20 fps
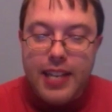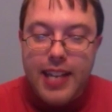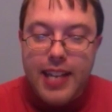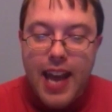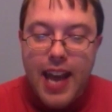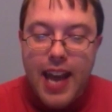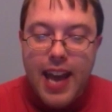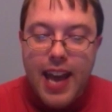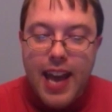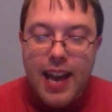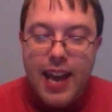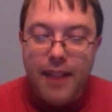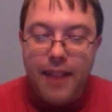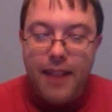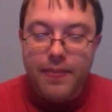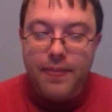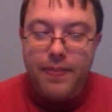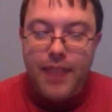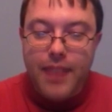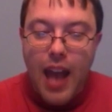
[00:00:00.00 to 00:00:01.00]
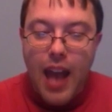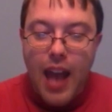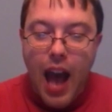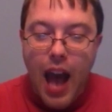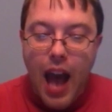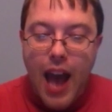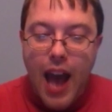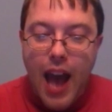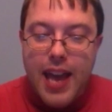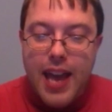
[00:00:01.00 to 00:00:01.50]
Today,
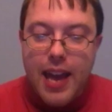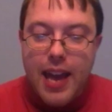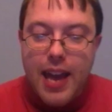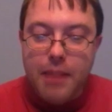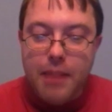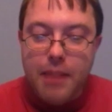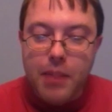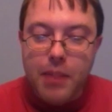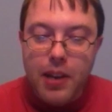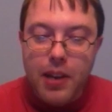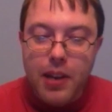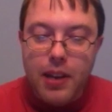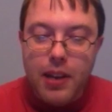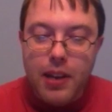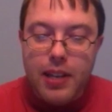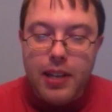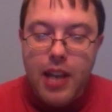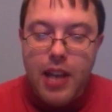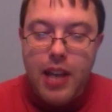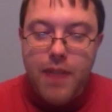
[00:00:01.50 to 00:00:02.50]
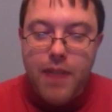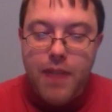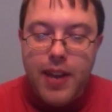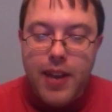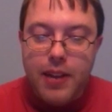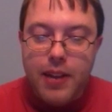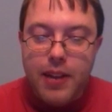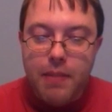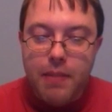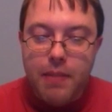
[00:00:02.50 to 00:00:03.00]
I am
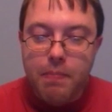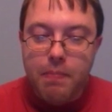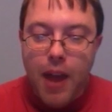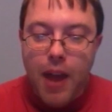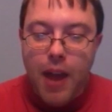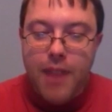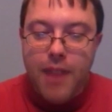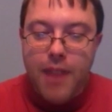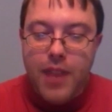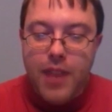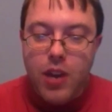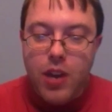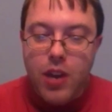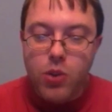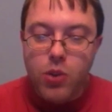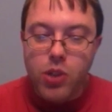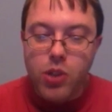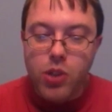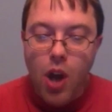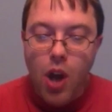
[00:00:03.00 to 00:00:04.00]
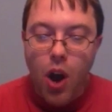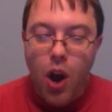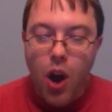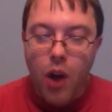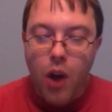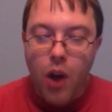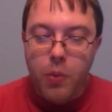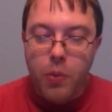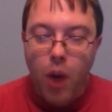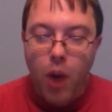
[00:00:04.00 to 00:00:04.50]
giving my views
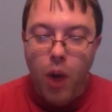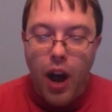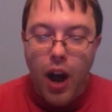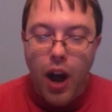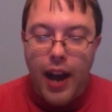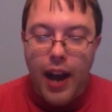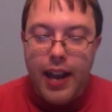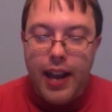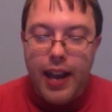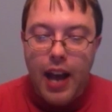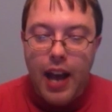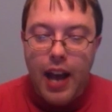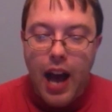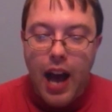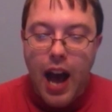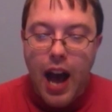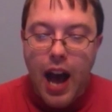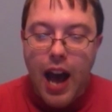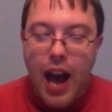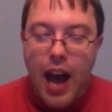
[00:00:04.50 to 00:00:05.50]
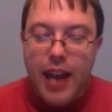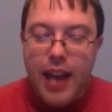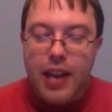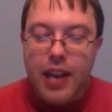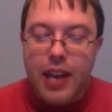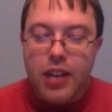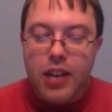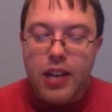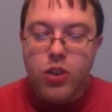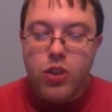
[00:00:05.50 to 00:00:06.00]
on why
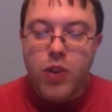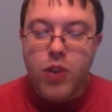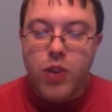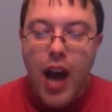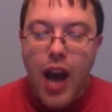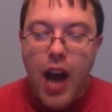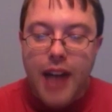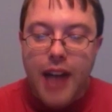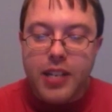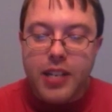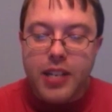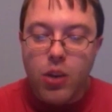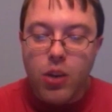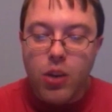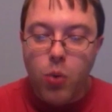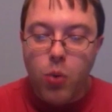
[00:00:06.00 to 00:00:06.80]
I do not